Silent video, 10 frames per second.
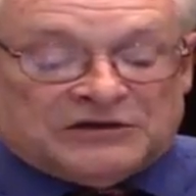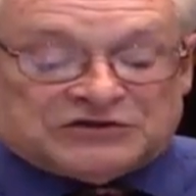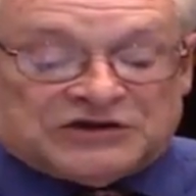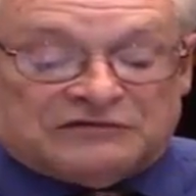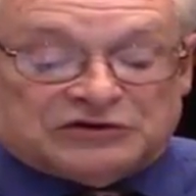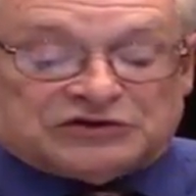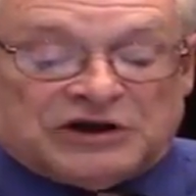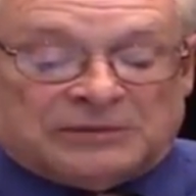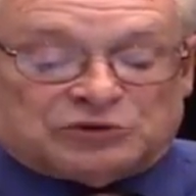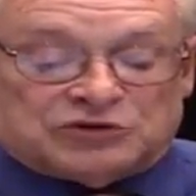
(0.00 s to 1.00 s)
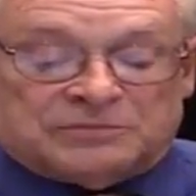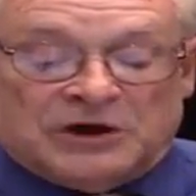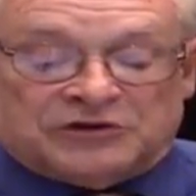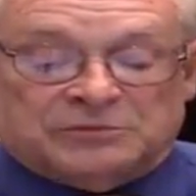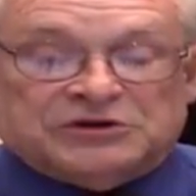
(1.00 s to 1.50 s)
The 7th chapter is
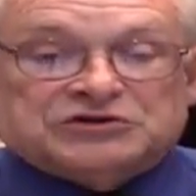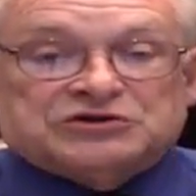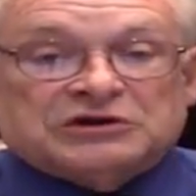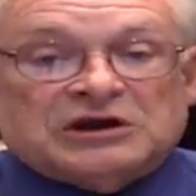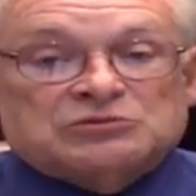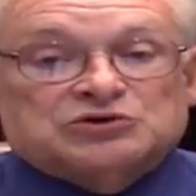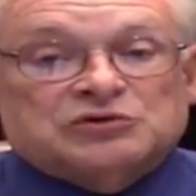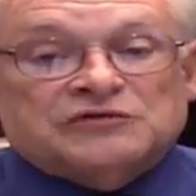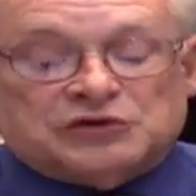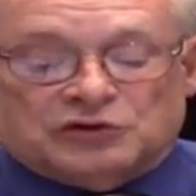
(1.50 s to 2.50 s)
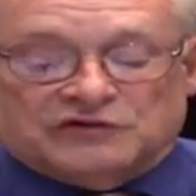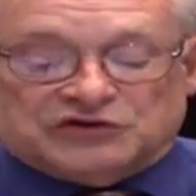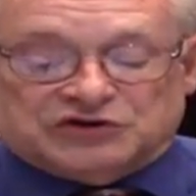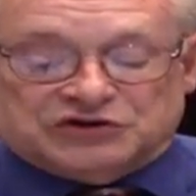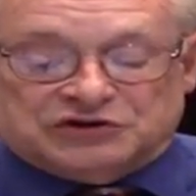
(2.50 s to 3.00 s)
about the medicinal chemistry of the
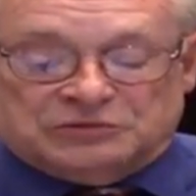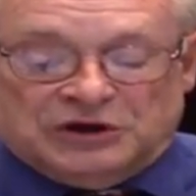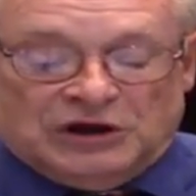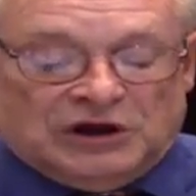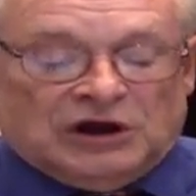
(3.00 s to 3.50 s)
nervous system.